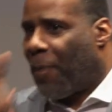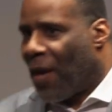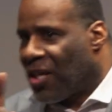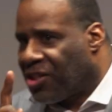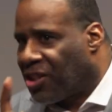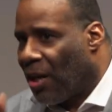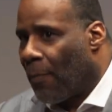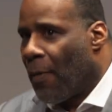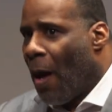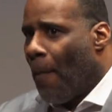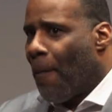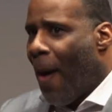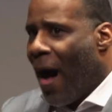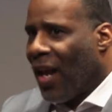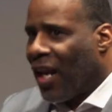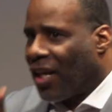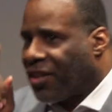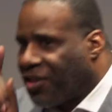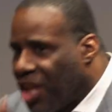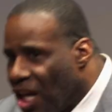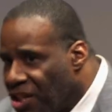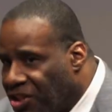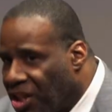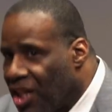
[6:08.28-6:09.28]
bishop,
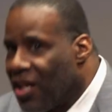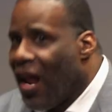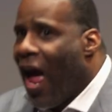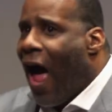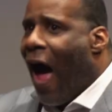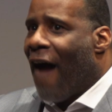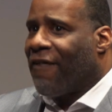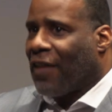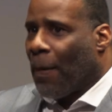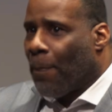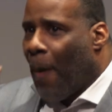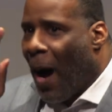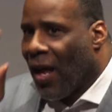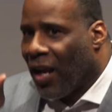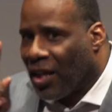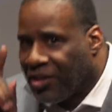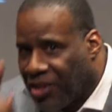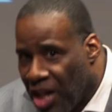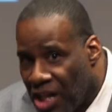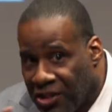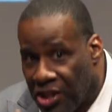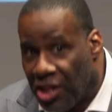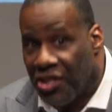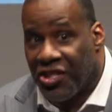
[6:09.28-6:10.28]
politician after
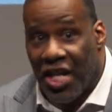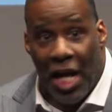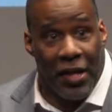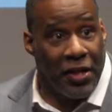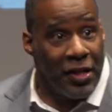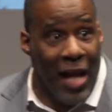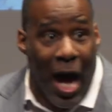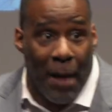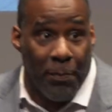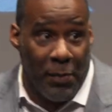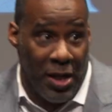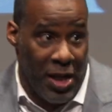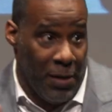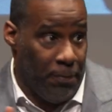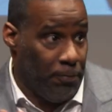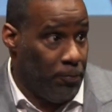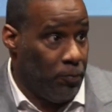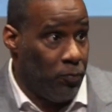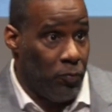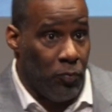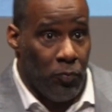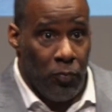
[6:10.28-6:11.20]
politician said, not me.